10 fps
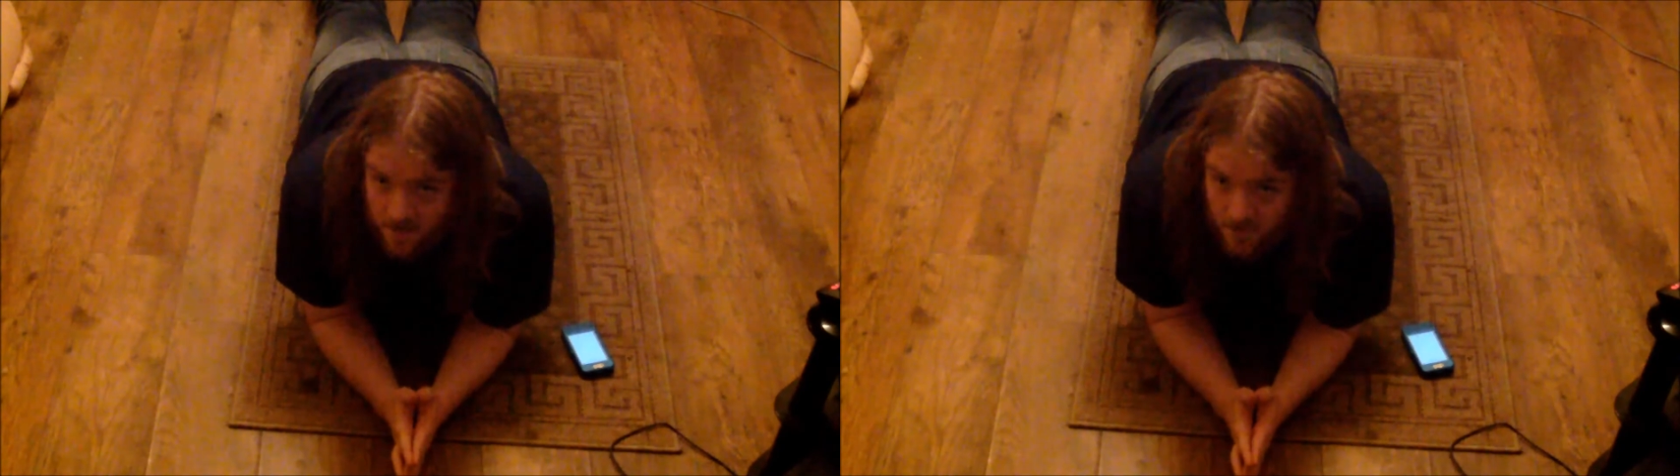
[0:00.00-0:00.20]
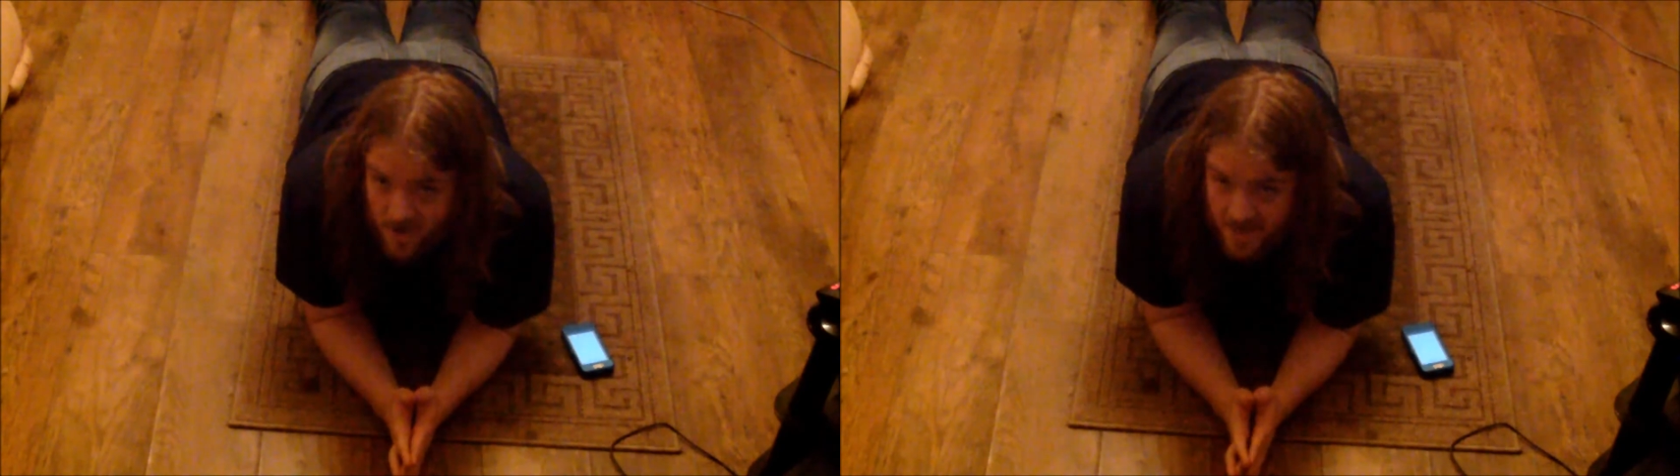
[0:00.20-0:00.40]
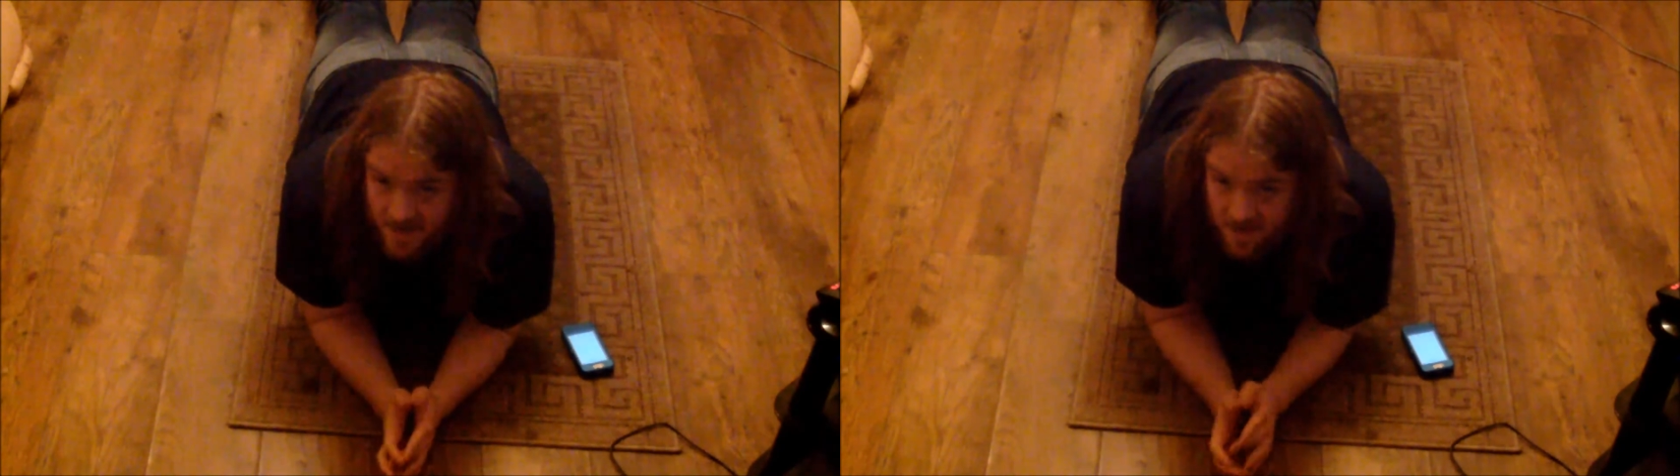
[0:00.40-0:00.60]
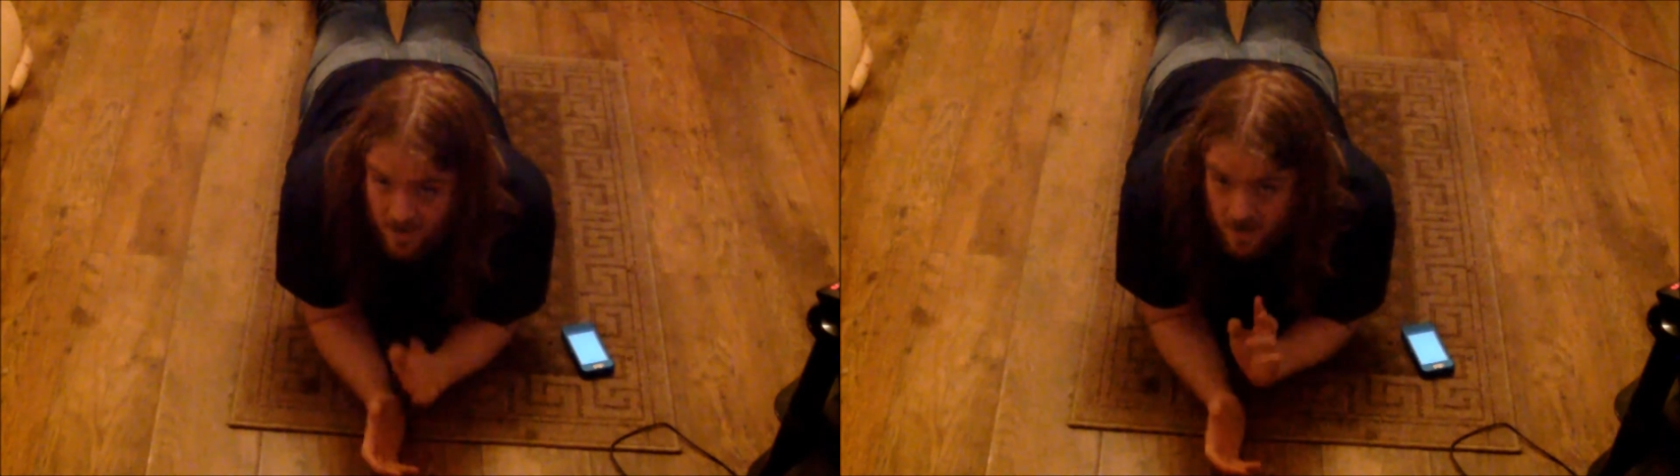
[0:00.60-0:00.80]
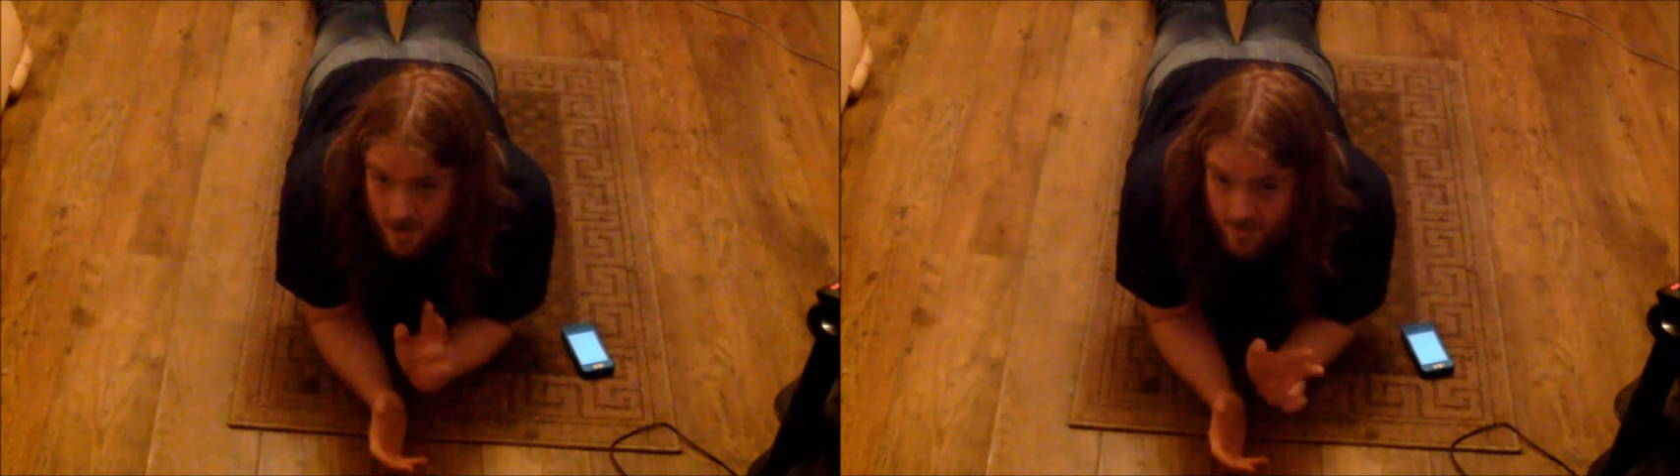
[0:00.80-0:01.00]
Right now,
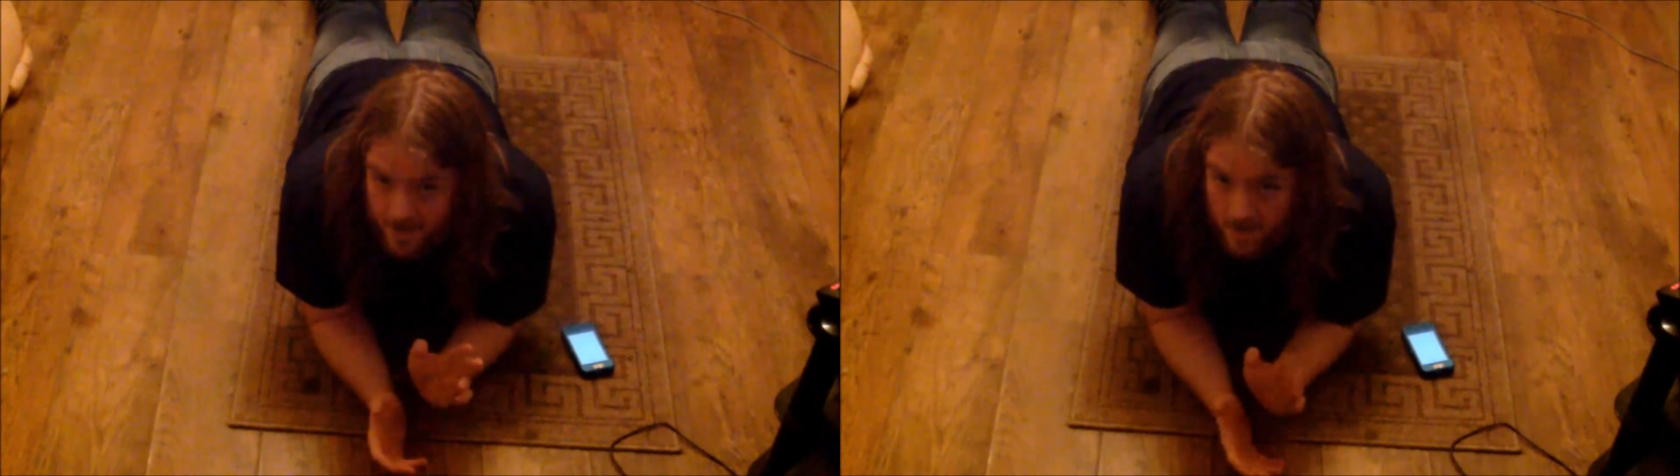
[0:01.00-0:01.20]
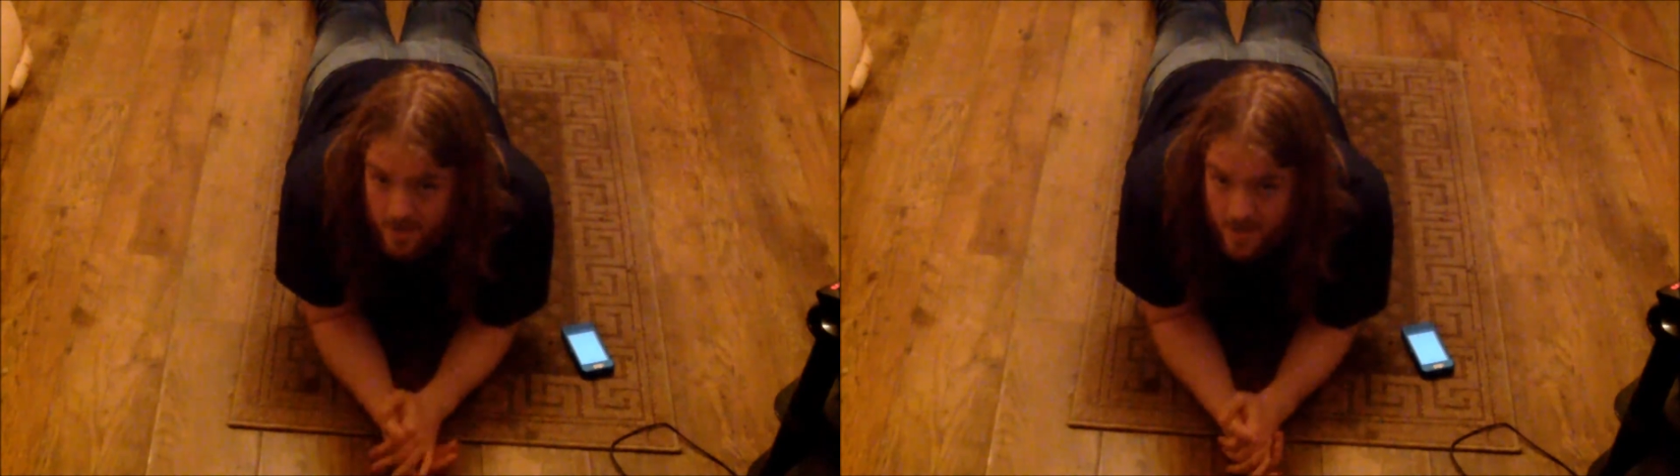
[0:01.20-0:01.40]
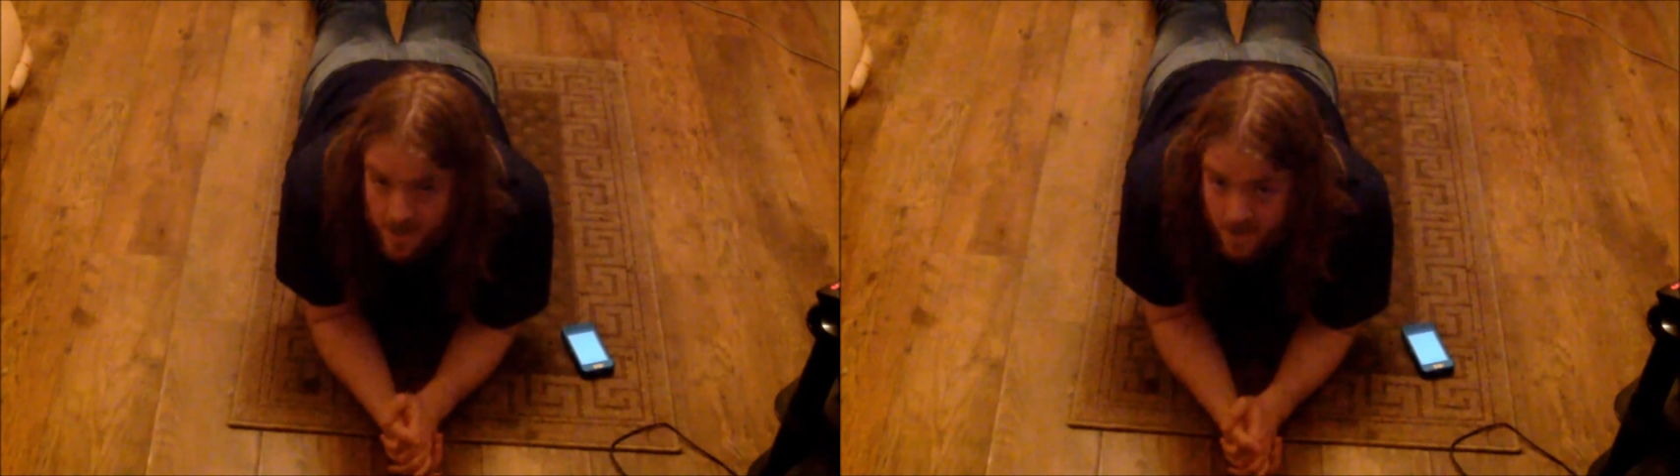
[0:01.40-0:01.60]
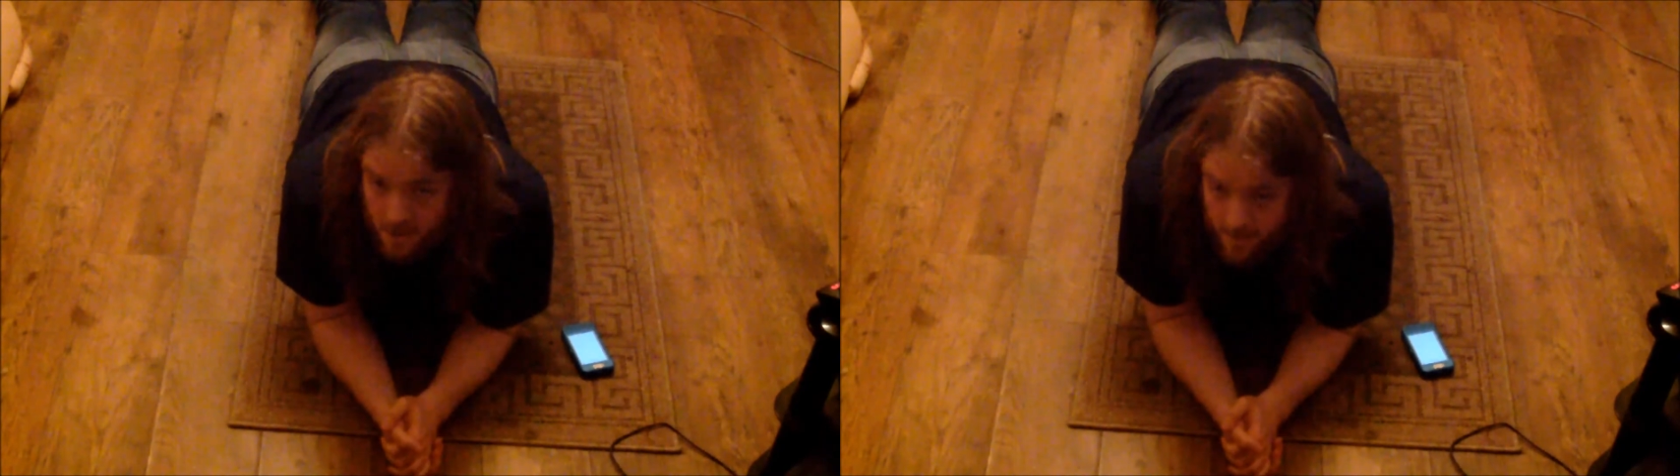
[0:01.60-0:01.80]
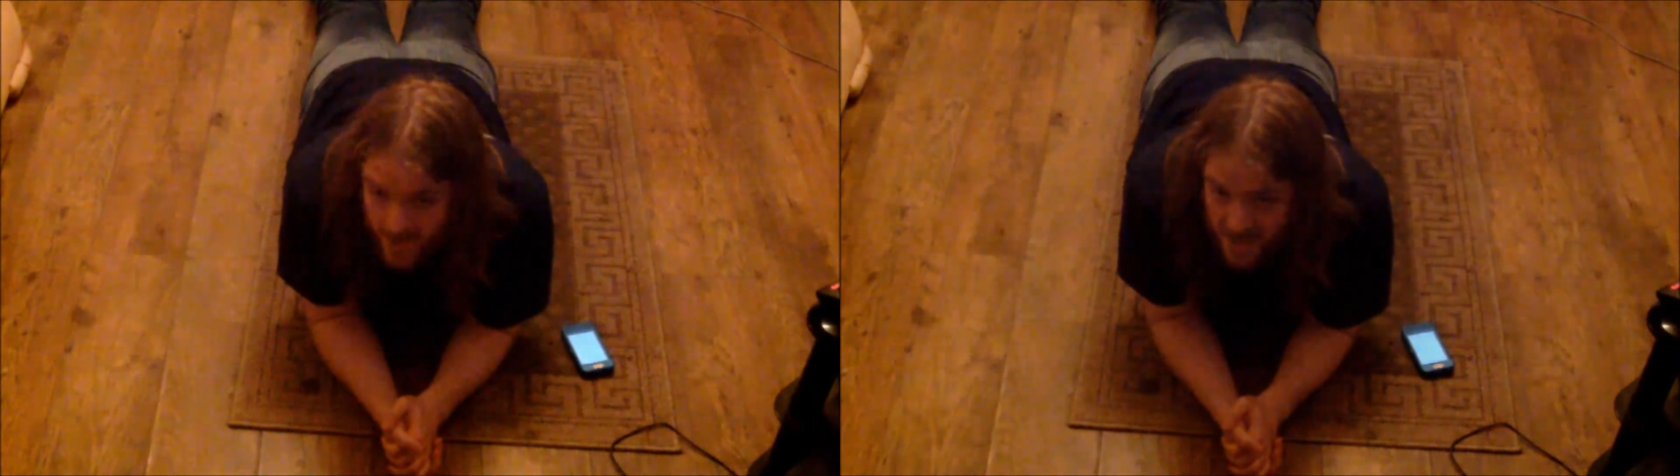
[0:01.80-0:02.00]
though, I'm out.
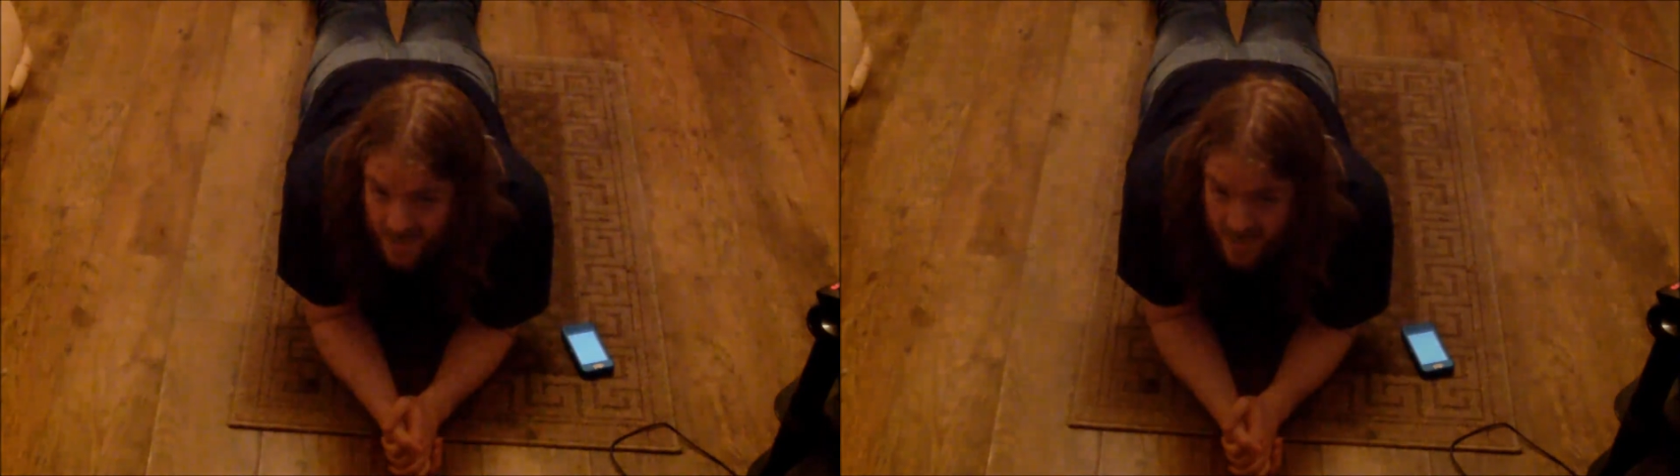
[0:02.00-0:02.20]
Goodbye.